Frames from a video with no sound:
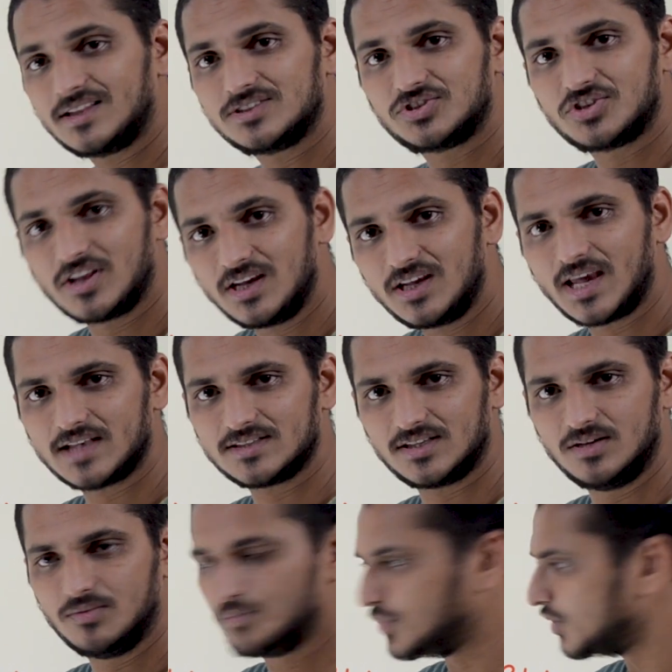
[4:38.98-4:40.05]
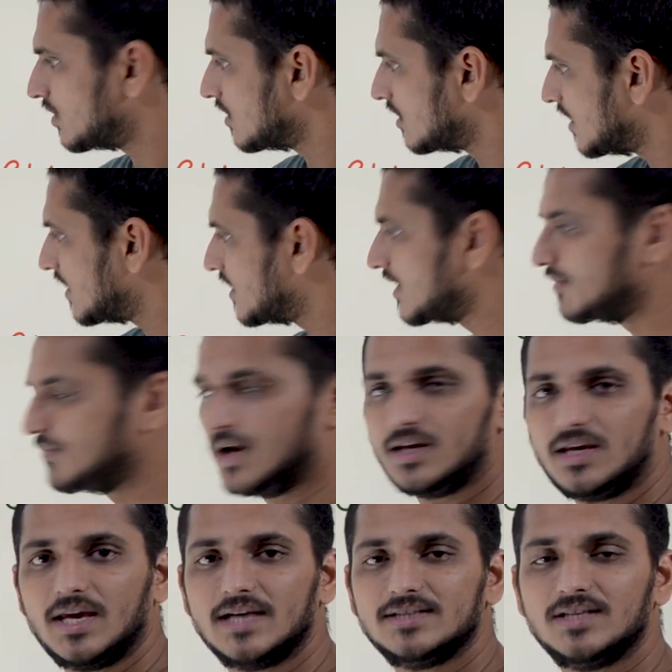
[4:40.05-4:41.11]
the string as input, Learning
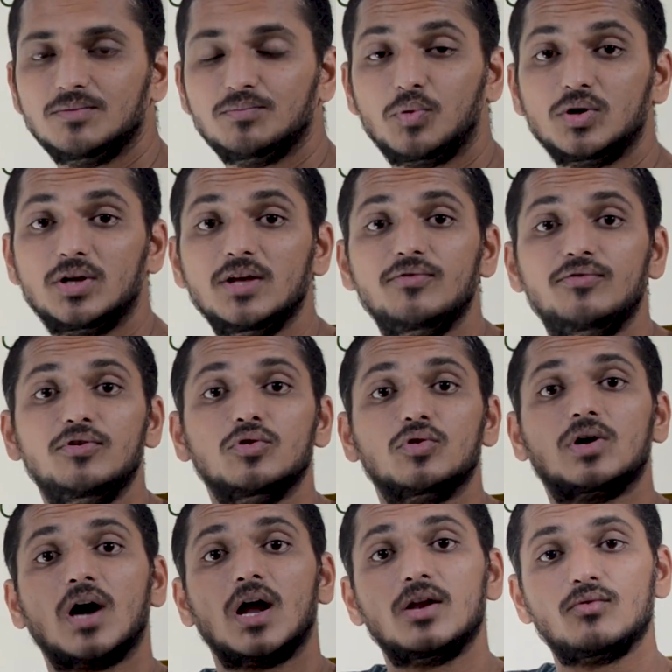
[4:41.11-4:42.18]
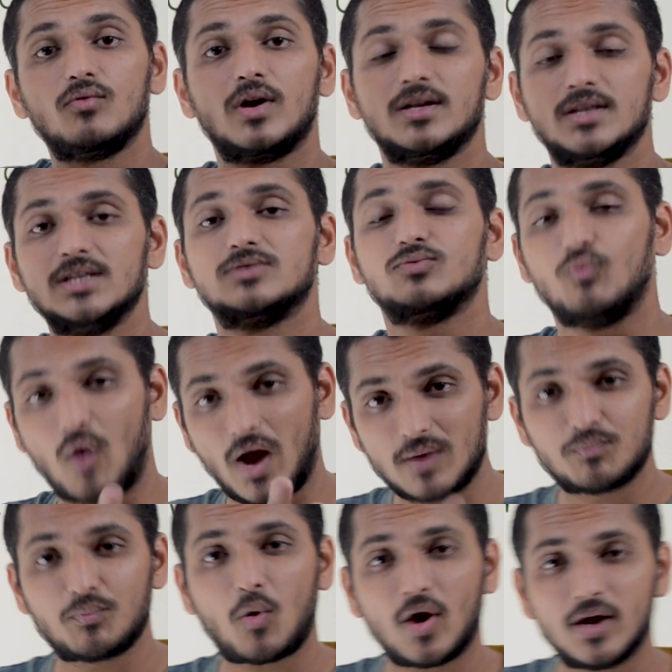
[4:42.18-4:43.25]
Monkey as input. If you convert this,
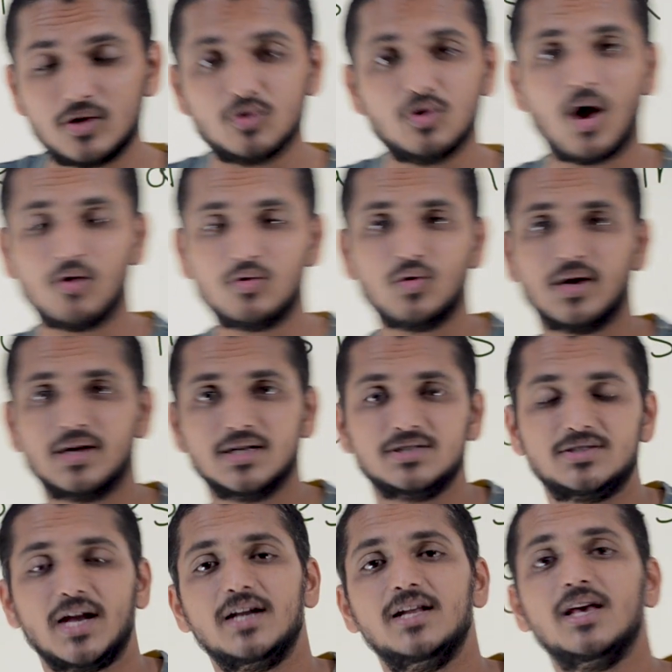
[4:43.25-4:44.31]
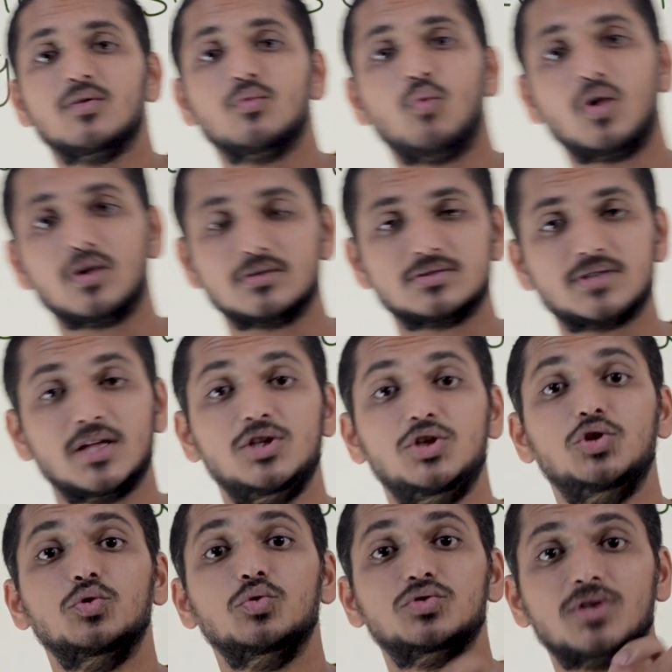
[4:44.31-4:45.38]
one point you have to understand here, what's the
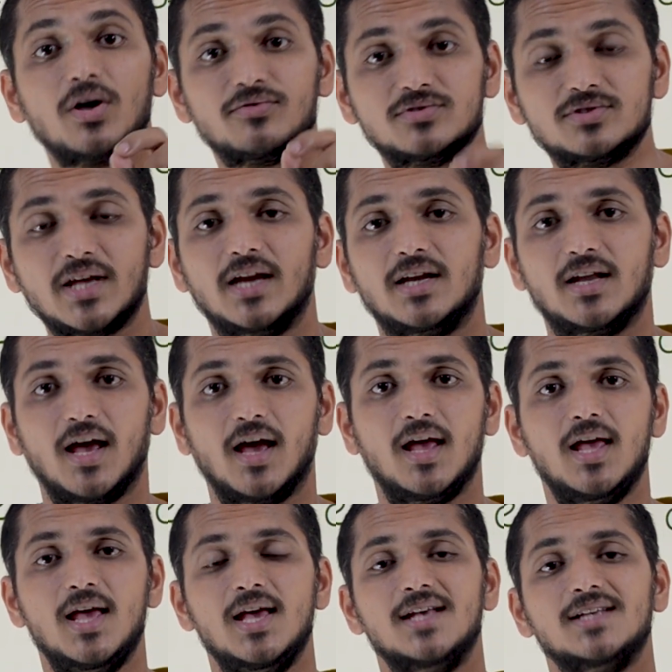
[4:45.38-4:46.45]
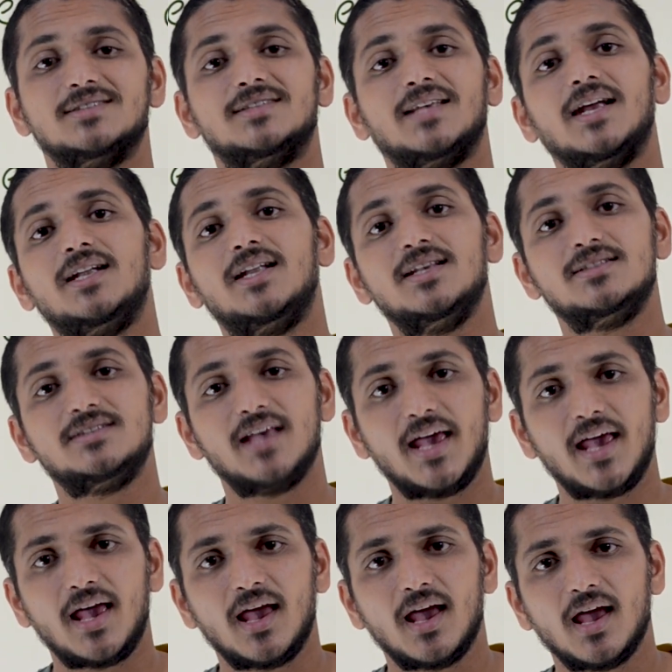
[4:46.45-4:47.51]
use of set? Set is
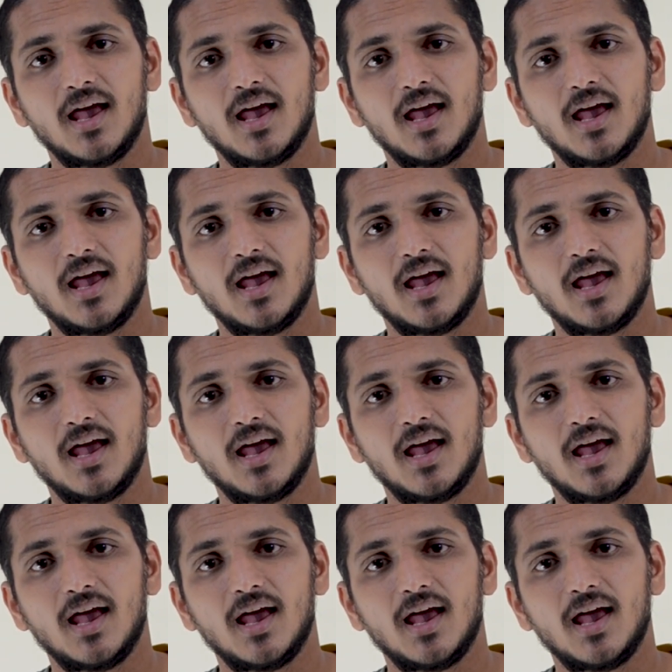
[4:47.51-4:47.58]
a